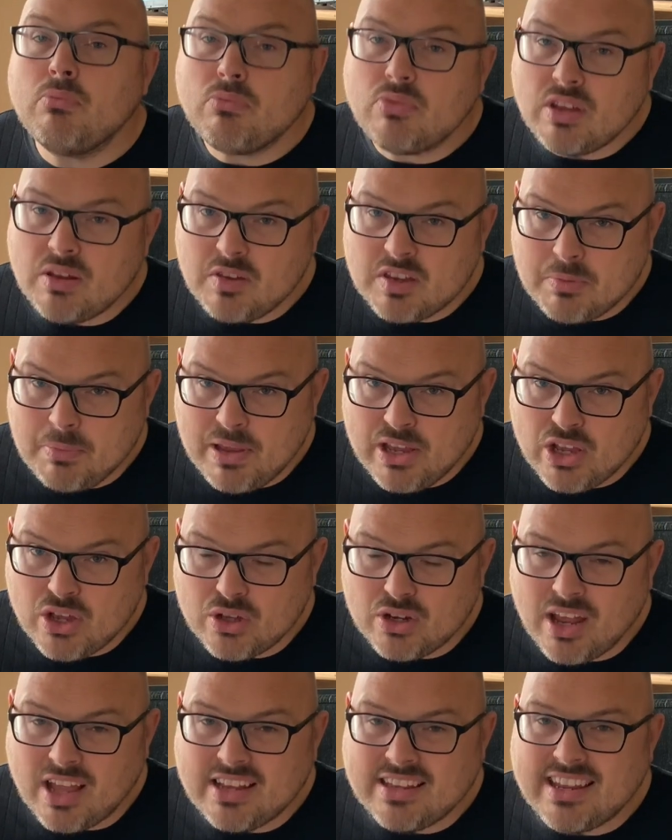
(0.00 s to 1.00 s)
seems to be a
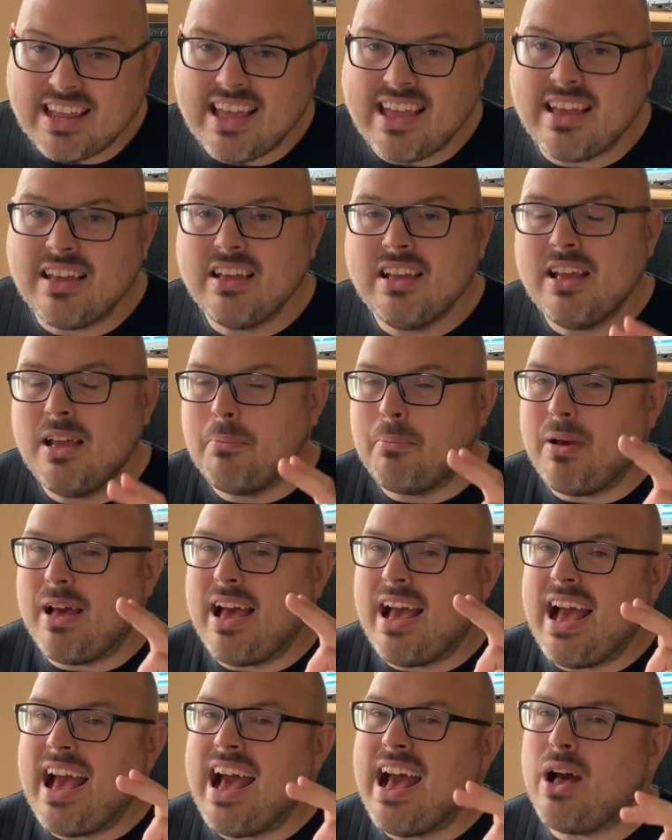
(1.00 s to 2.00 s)
good idea, but
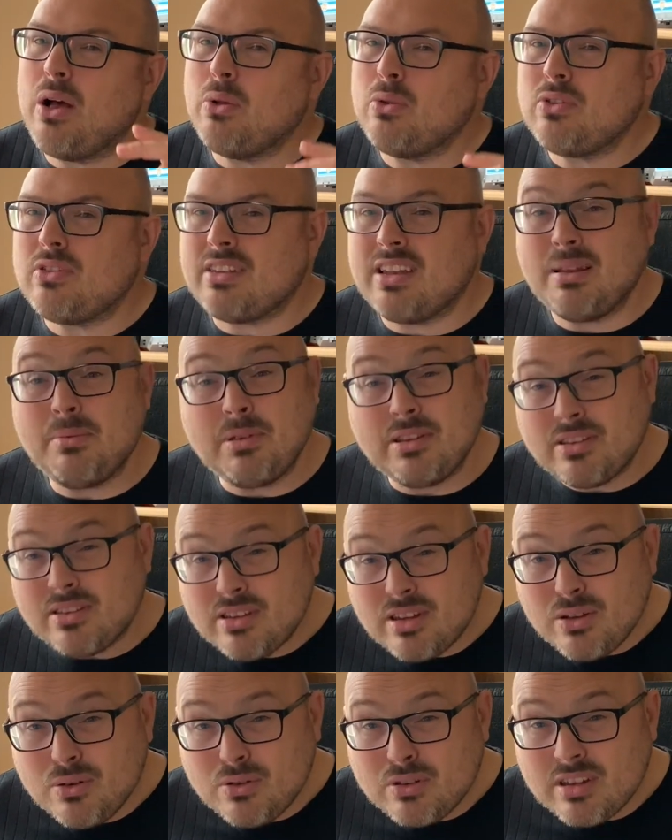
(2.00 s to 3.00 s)
how slim is
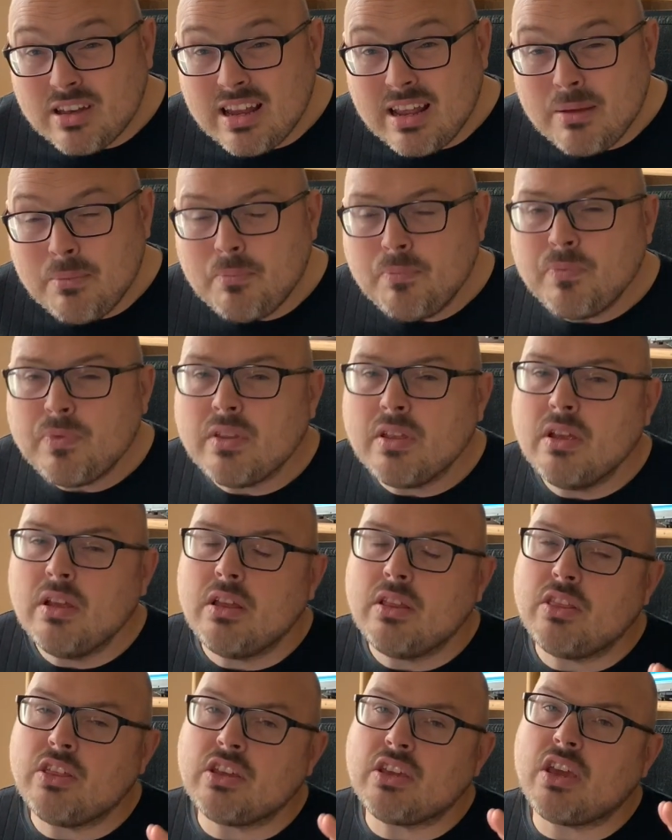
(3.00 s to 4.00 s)
too slim?
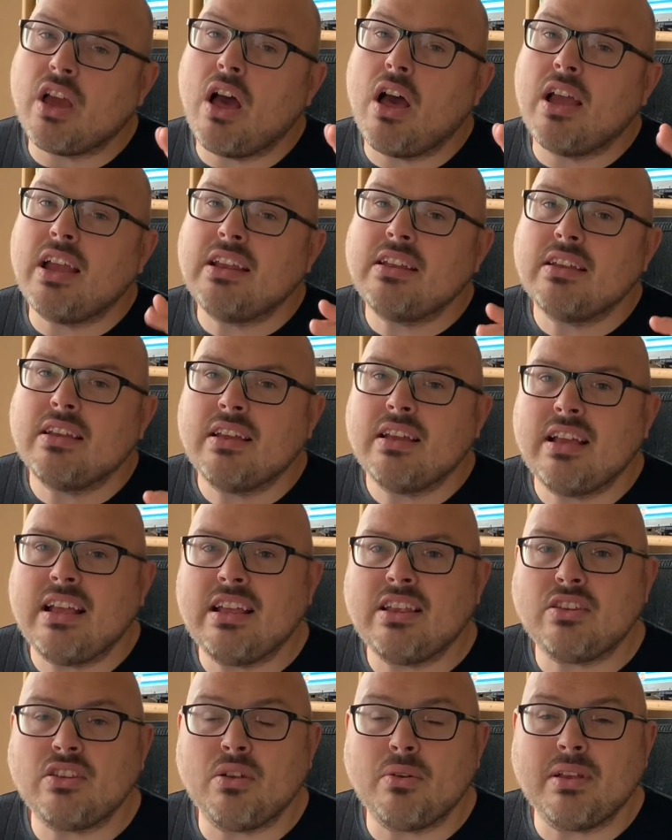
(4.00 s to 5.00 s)
The guide
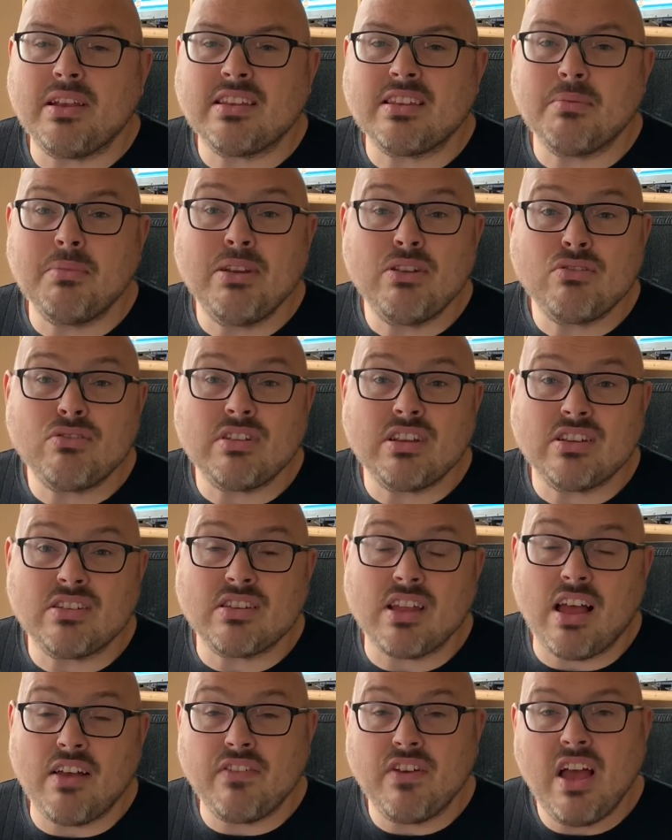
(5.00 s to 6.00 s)
is doing some interesting
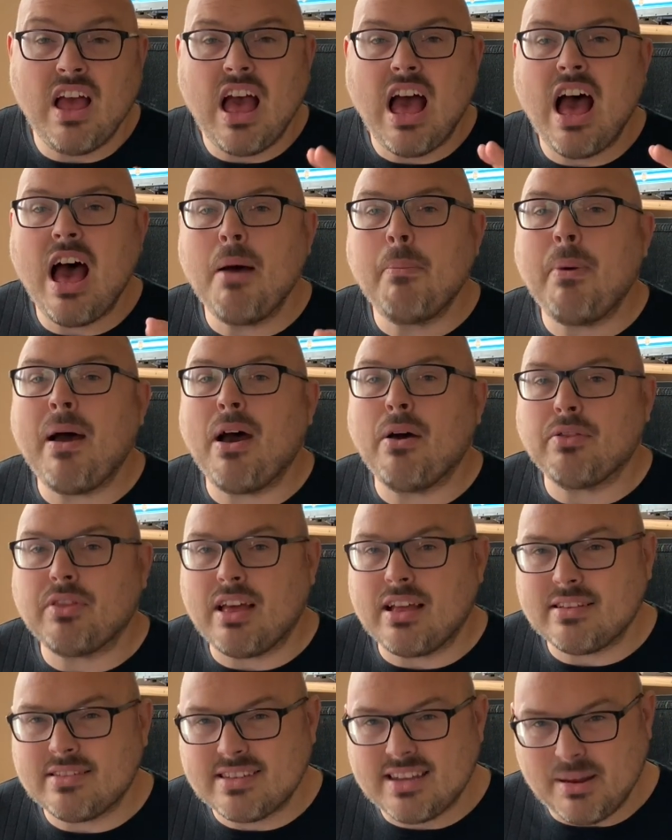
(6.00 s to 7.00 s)
stuff about
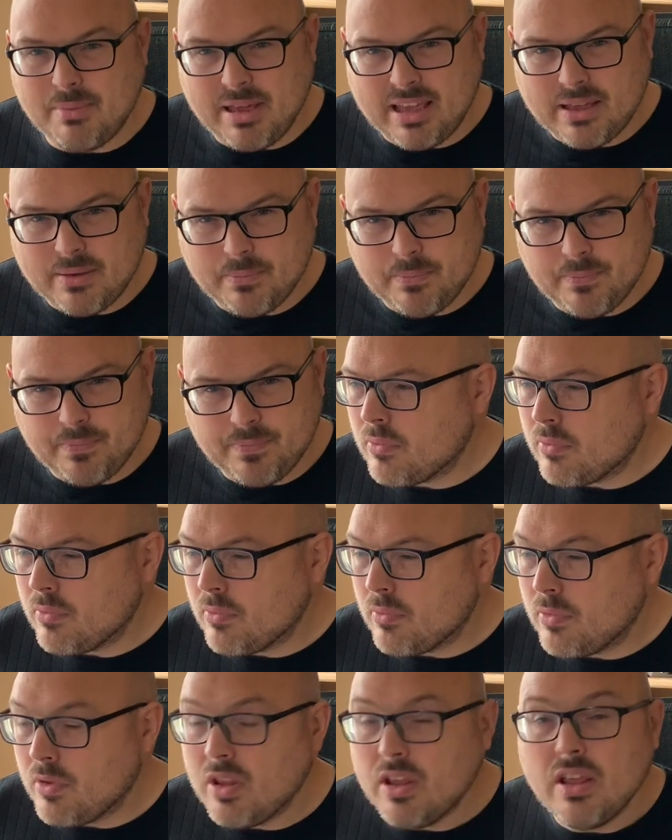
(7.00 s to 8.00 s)
that slimming.
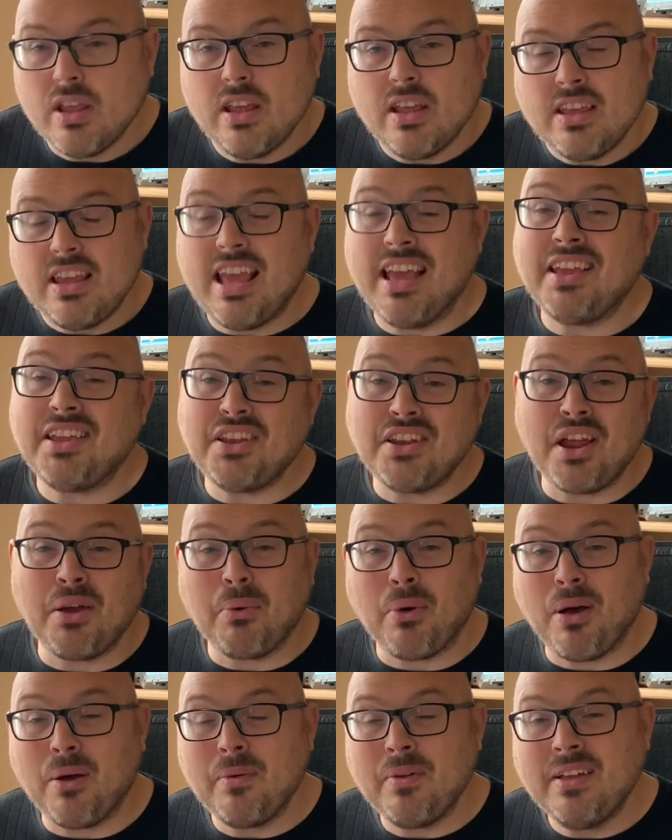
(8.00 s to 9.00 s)
You know
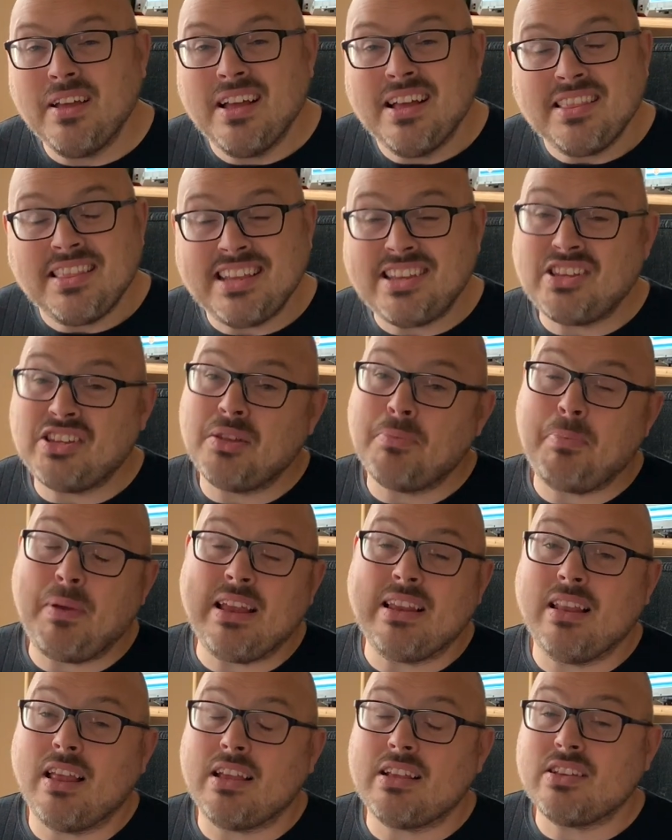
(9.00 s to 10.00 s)
what? This is a
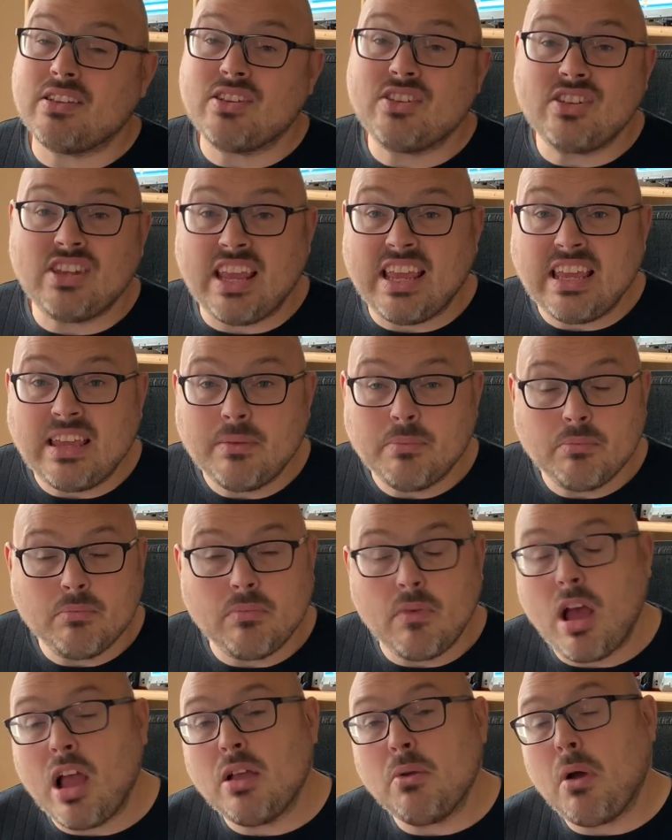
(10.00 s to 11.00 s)
bit like C.
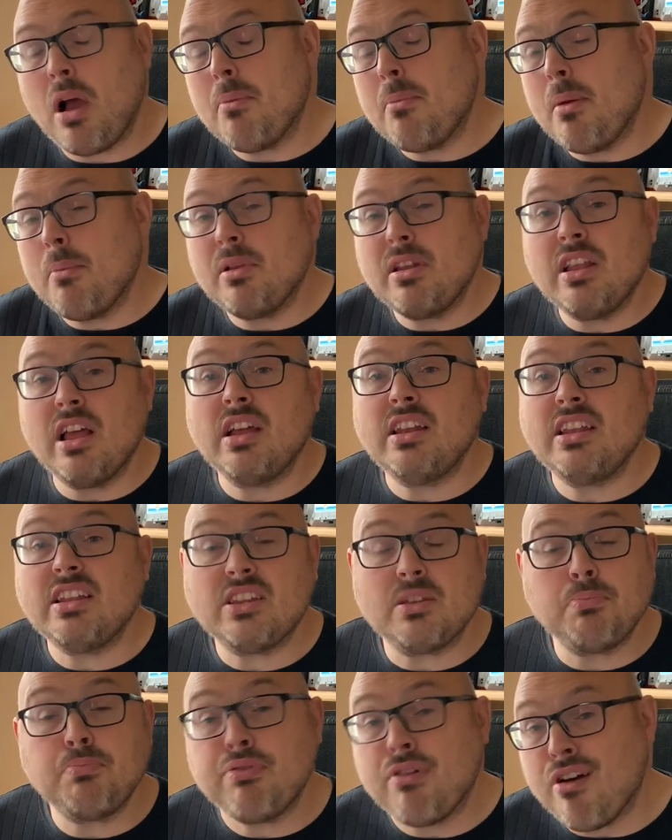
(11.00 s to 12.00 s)
I remember learning
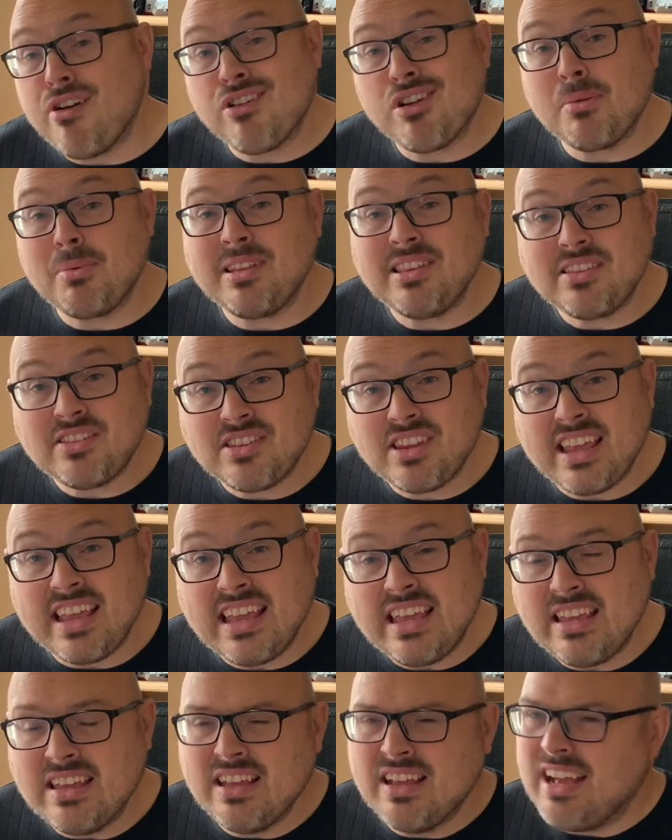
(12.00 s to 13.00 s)
to program in
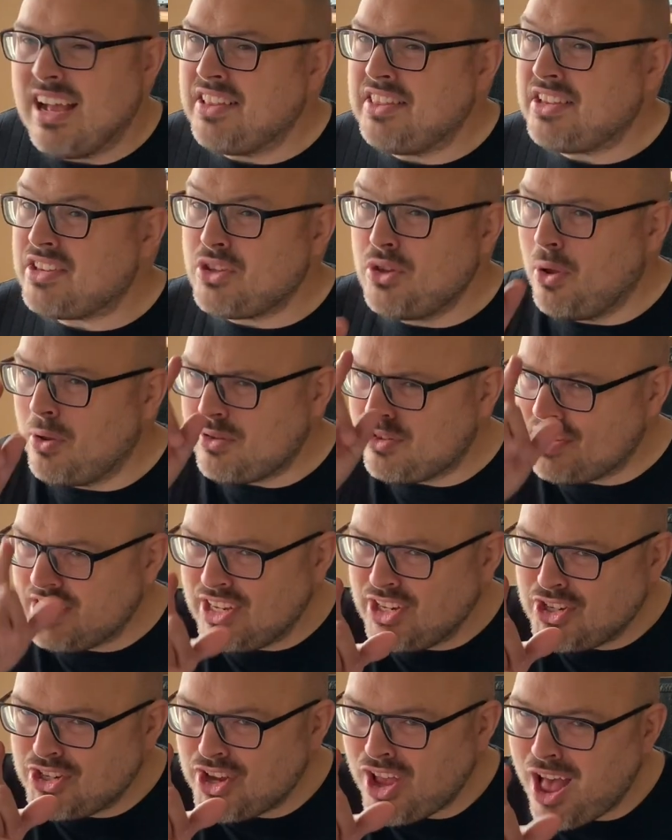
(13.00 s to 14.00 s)
C, and it's not
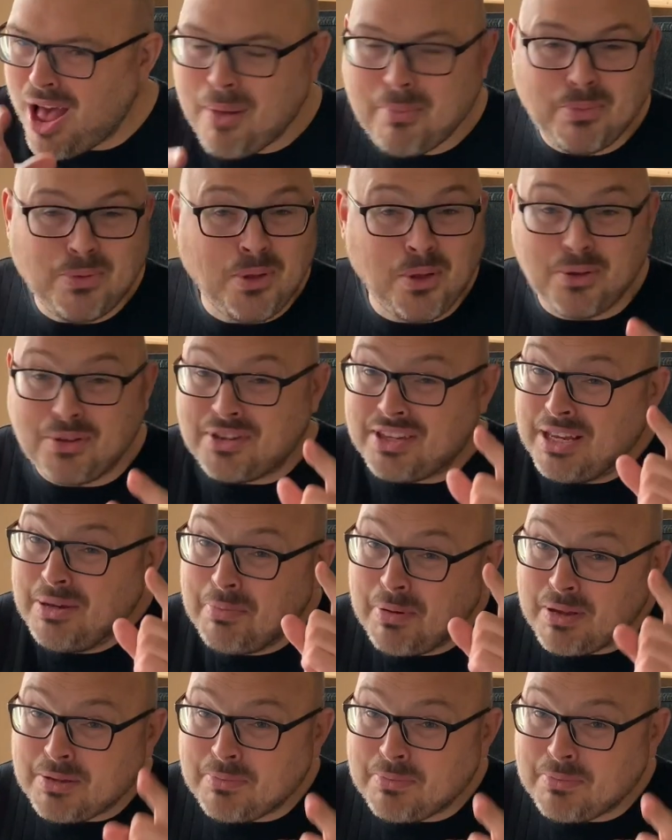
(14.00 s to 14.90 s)
C#, nor C++,